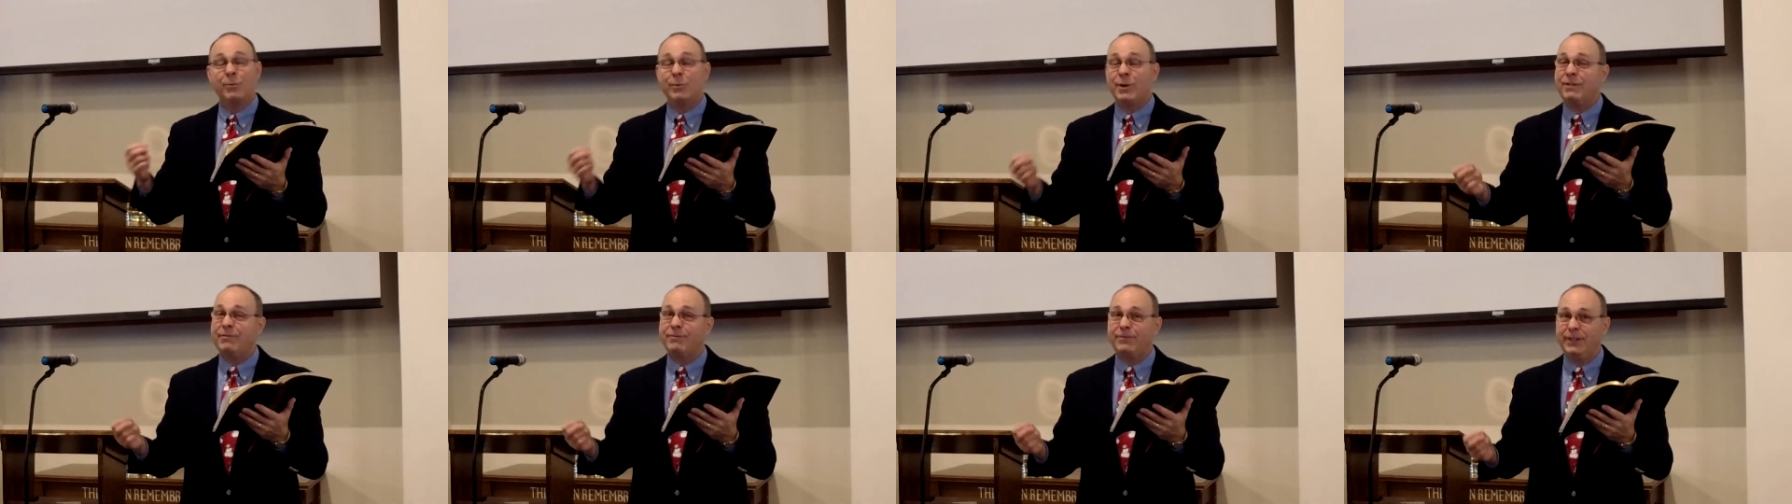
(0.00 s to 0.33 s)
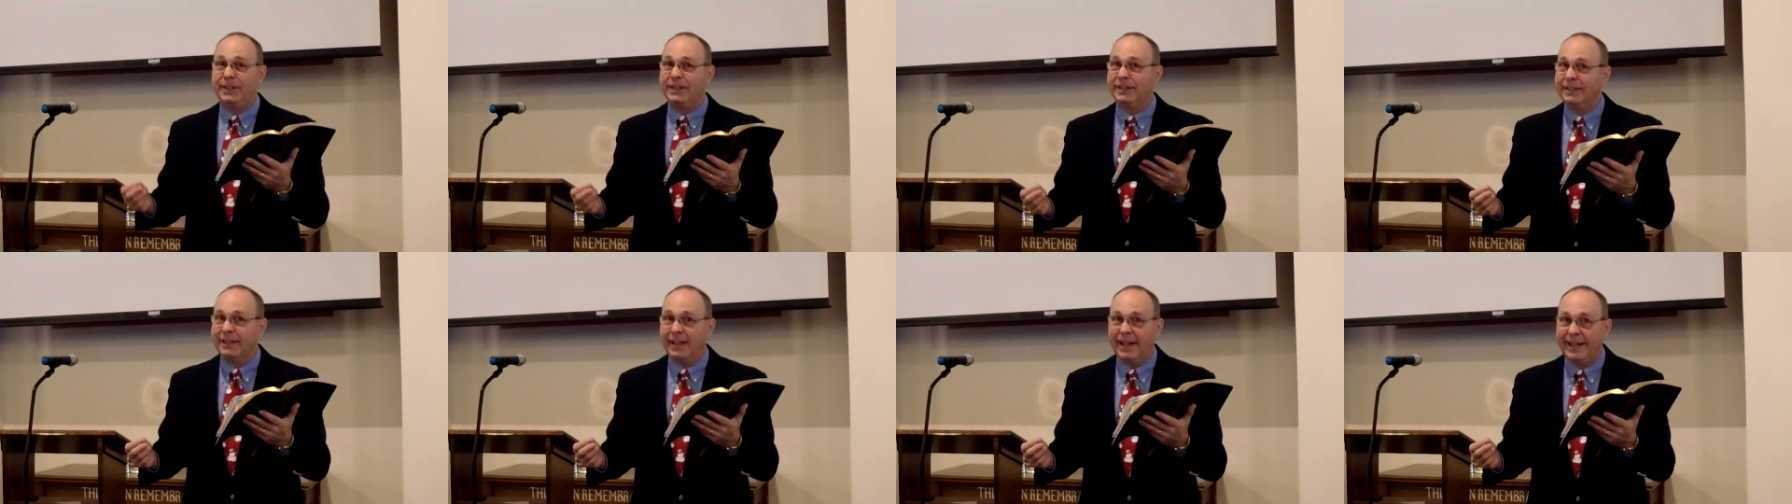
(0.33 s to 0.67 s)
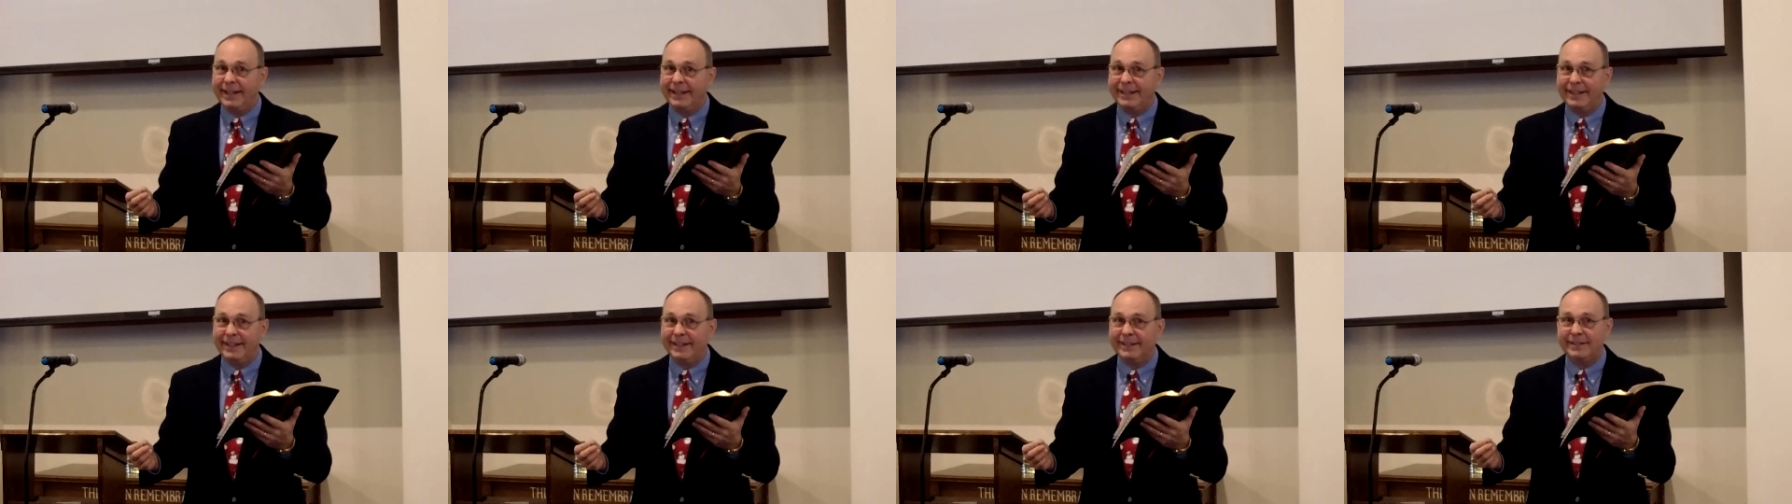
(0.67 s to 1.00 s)
we feel
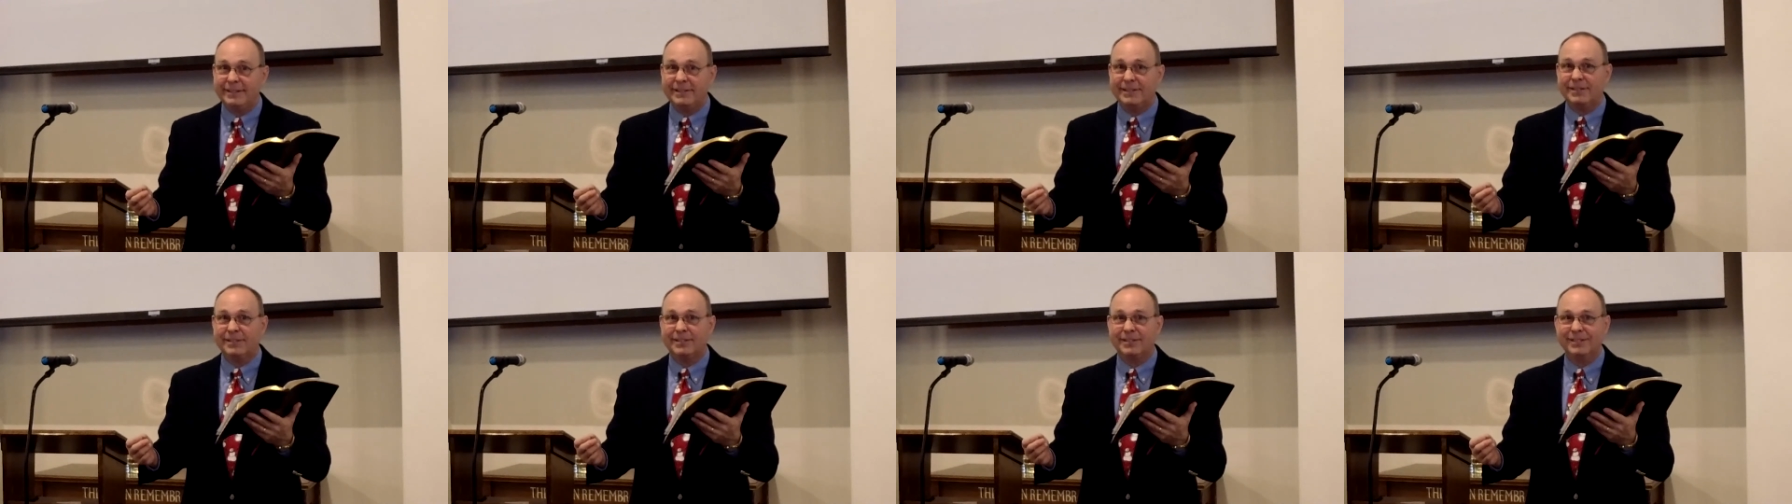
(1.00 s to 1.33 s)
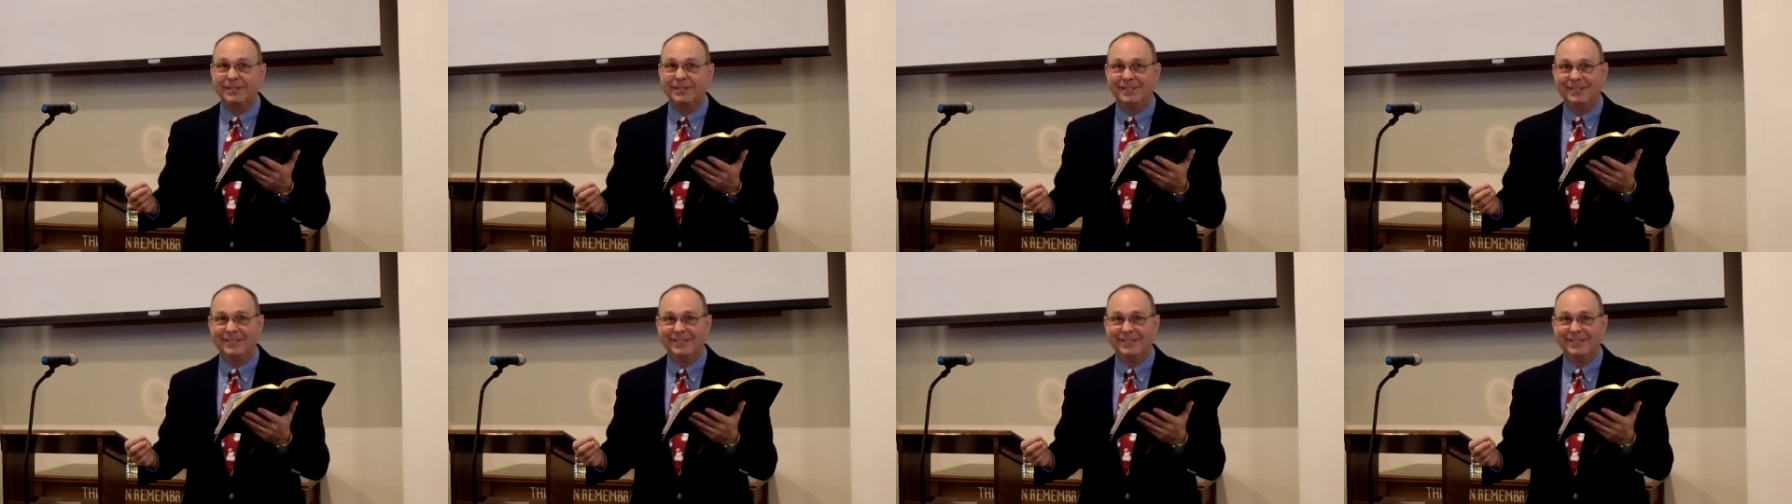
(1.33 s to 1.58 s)
like it